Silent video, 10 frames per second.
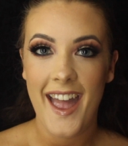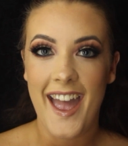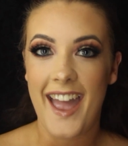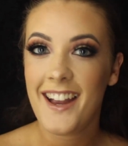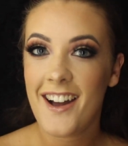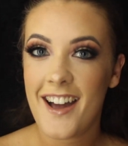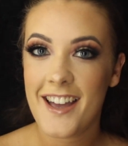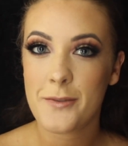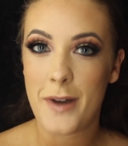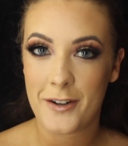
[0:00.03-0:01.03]
Hey
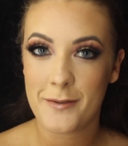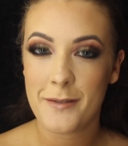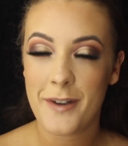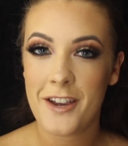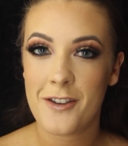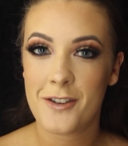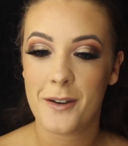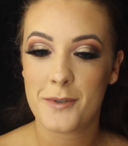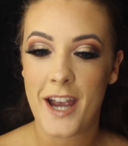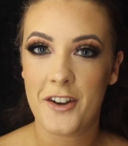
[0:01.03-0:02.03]
guys, welcome to my
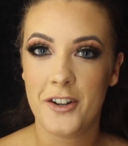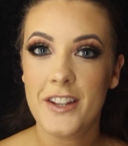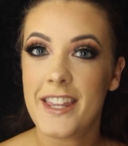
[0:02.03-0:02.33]
YouTube channel.